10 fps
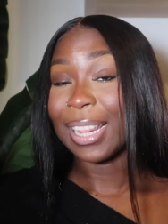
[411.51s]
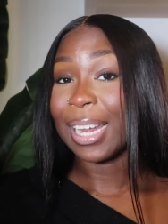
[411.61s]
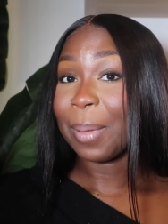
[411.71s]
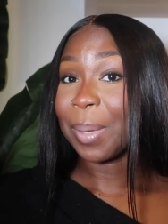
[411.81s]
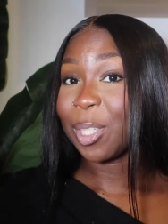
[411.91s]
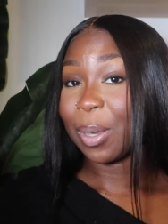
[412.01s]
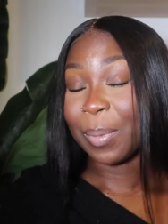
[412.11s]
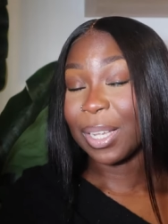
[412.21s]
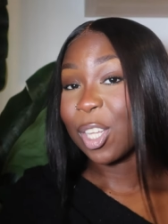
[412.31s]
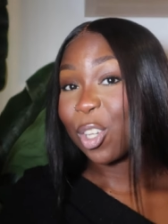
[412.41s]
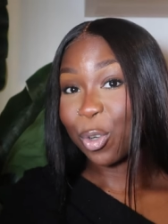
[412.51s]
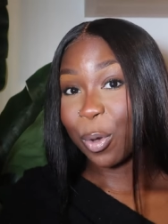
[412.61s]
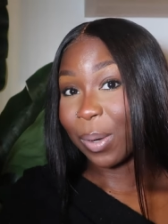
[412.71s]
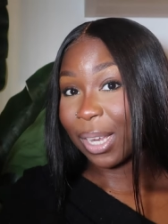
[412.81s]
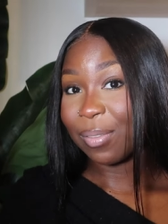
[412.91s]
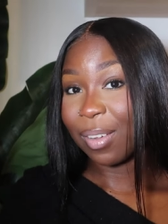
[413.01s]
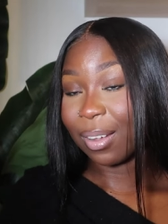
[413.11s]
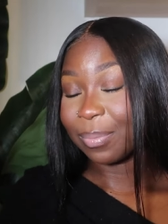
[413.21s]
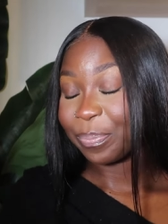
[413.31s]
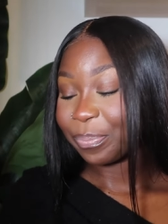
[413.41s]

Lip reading: and the name actually means true believer.